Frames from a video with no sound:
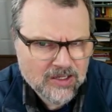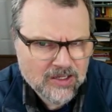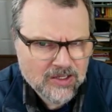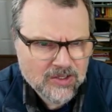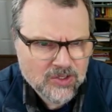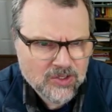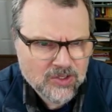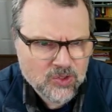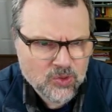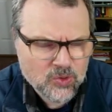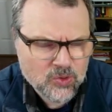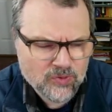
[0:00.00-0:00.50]

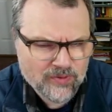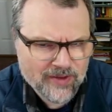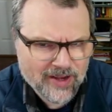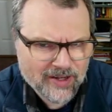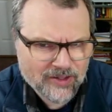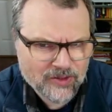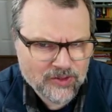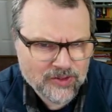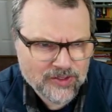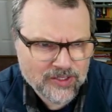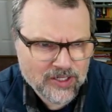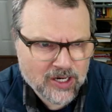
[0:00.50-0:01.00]
two
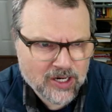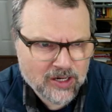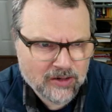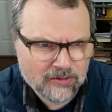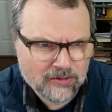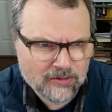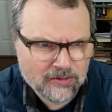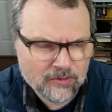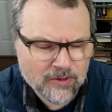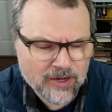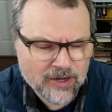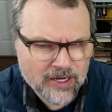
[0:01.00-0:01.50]
vectors in
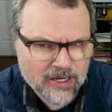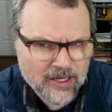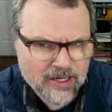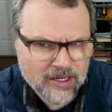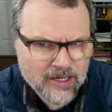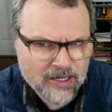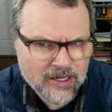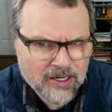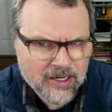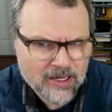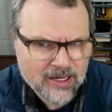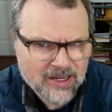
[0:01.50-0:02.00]
R3,
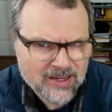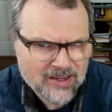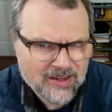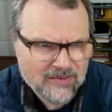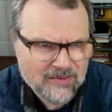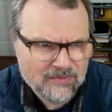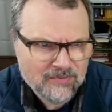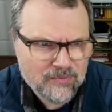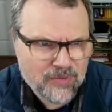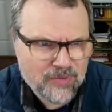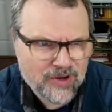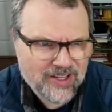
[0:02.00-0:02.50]

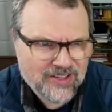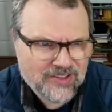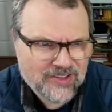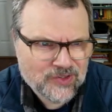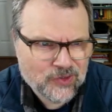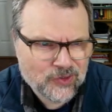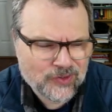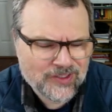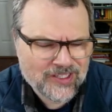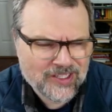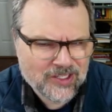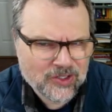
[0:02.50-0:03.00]
but it
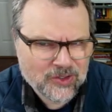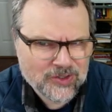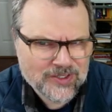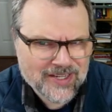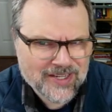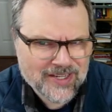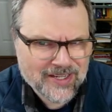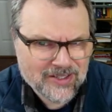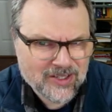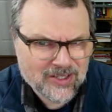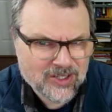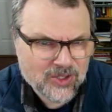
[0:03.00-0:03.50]
certainly looks
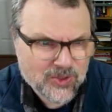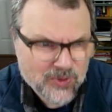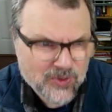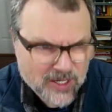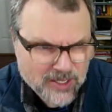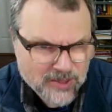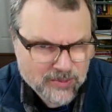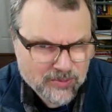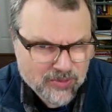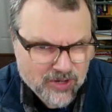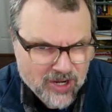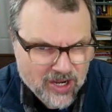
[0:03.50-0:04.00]
like the
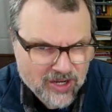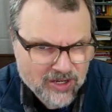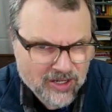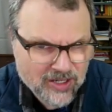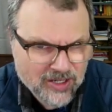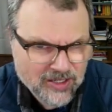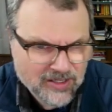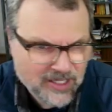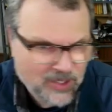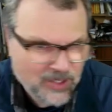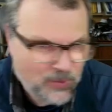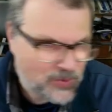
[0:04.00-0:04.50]
cross
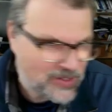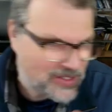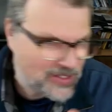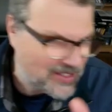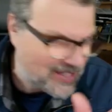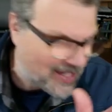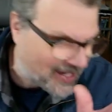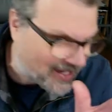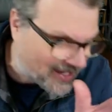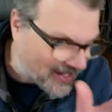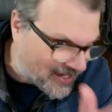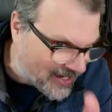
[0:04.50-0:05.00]
product that was
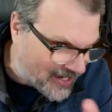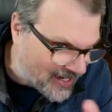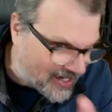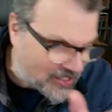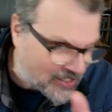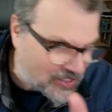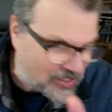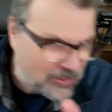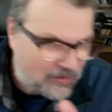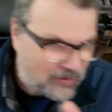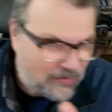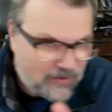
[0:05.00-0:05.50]
like
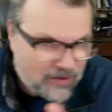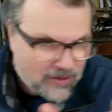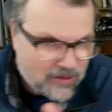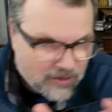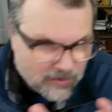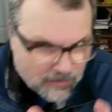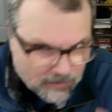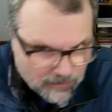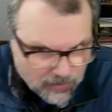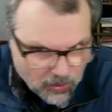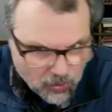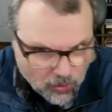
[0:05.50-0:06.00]
each of the
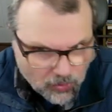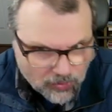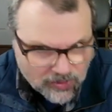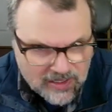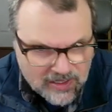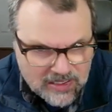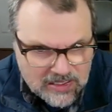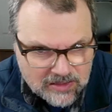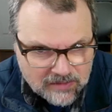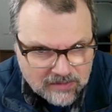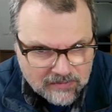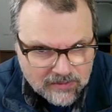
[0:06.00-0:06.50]

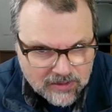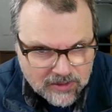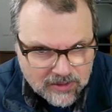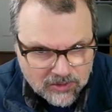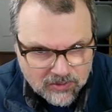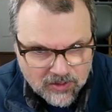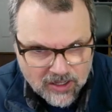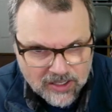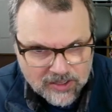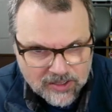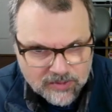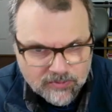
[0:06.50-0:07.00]
components of the
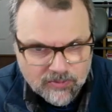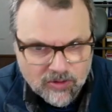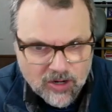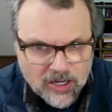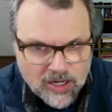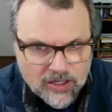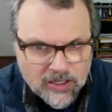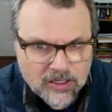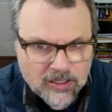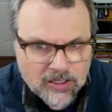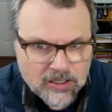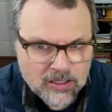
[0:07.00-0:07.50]
cross
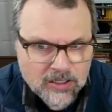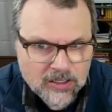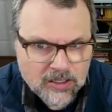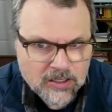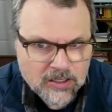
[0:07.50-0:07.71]
product